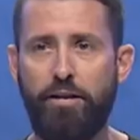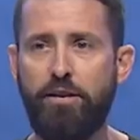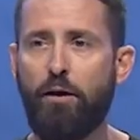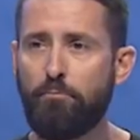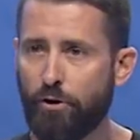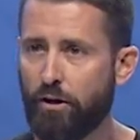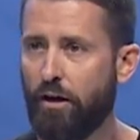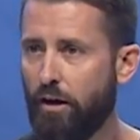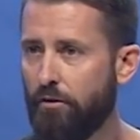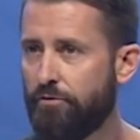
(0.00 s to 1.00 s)
a number
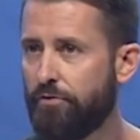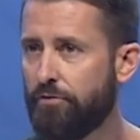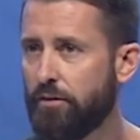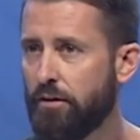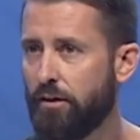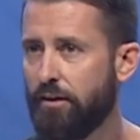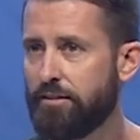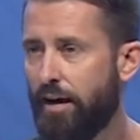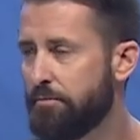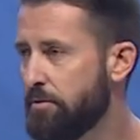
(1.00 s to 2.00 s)
of uh,
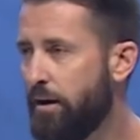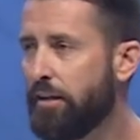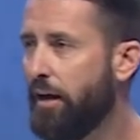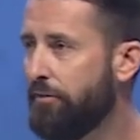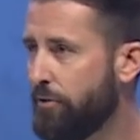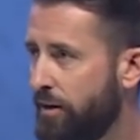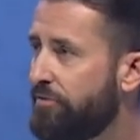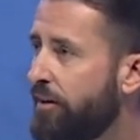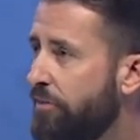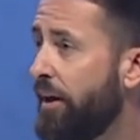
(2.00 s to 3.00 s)
times in my life when I
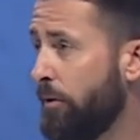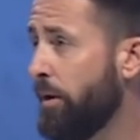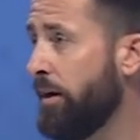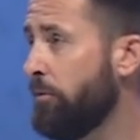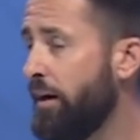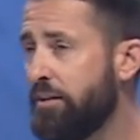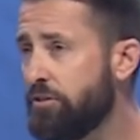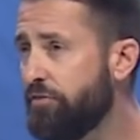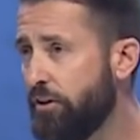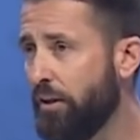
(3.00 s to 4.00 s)
felt that way, when I
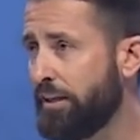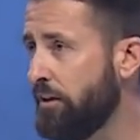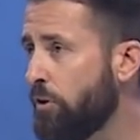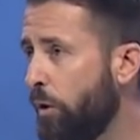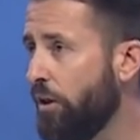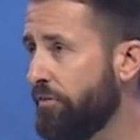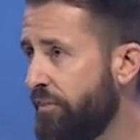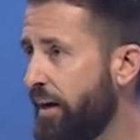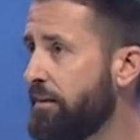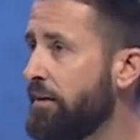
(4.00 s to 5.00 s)
just feel like
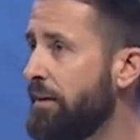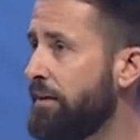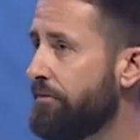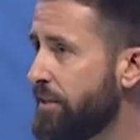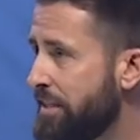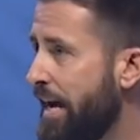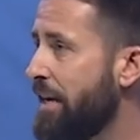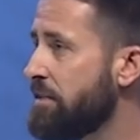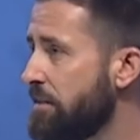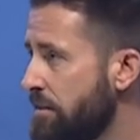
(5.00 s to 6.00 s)
unqualified for the
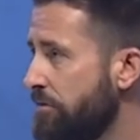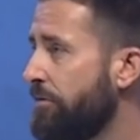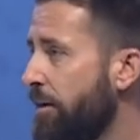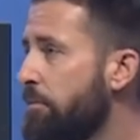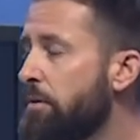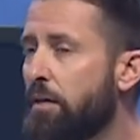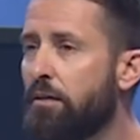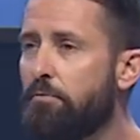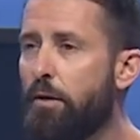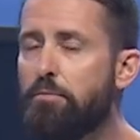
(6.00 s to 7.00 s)
task that's in front of
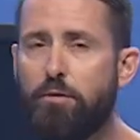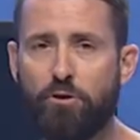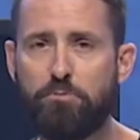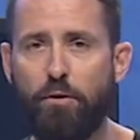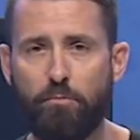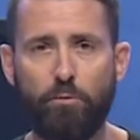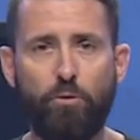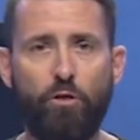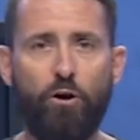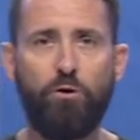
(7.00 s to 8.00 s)
me. Maybe the most
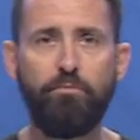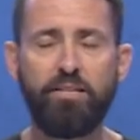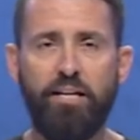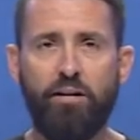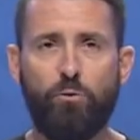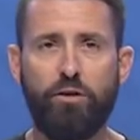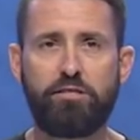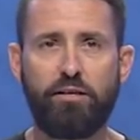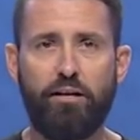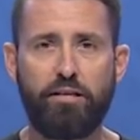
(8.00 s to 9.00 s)
memorable, though,
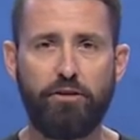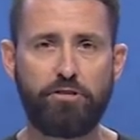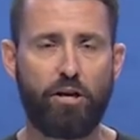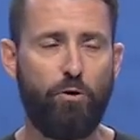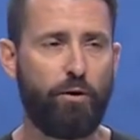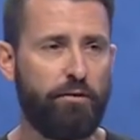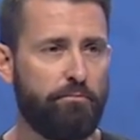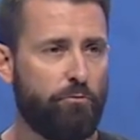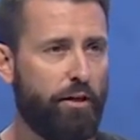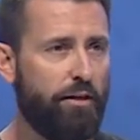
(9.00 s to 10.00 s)
was uh, years ago when,
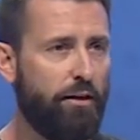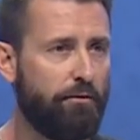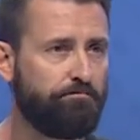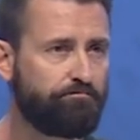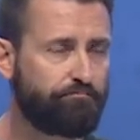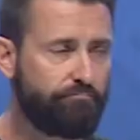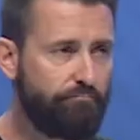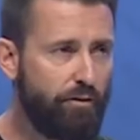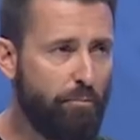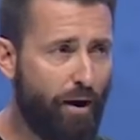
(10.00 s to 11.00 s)
when um,
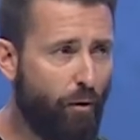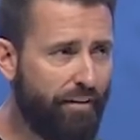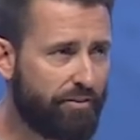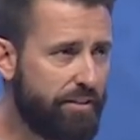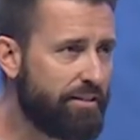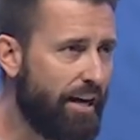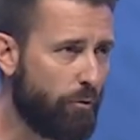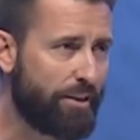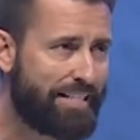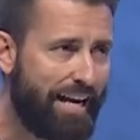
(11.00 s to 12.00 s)
my wife Lindsay and
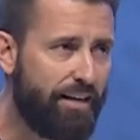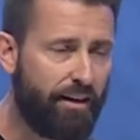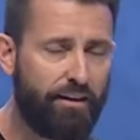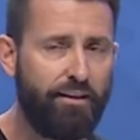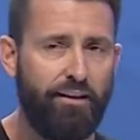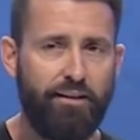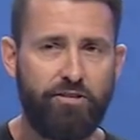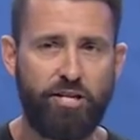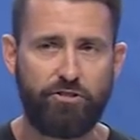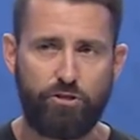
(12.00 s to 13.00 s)
I were dating.
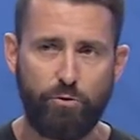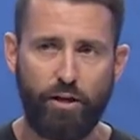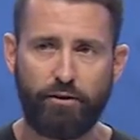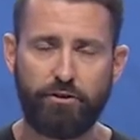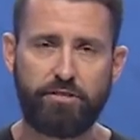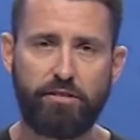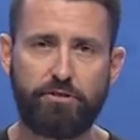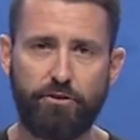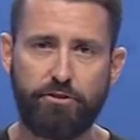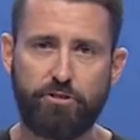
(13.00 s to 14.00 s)
She has two younger
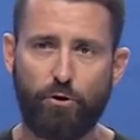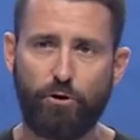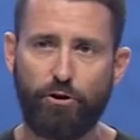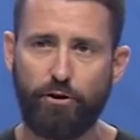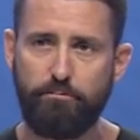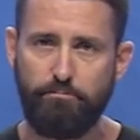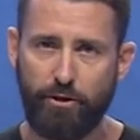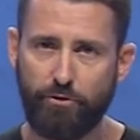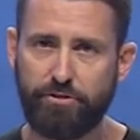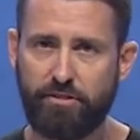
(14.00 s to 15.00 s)
sisters, so her
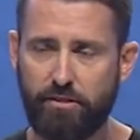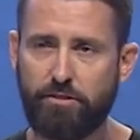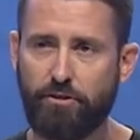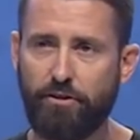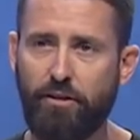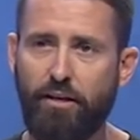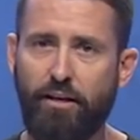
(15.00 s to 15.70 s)
middle sister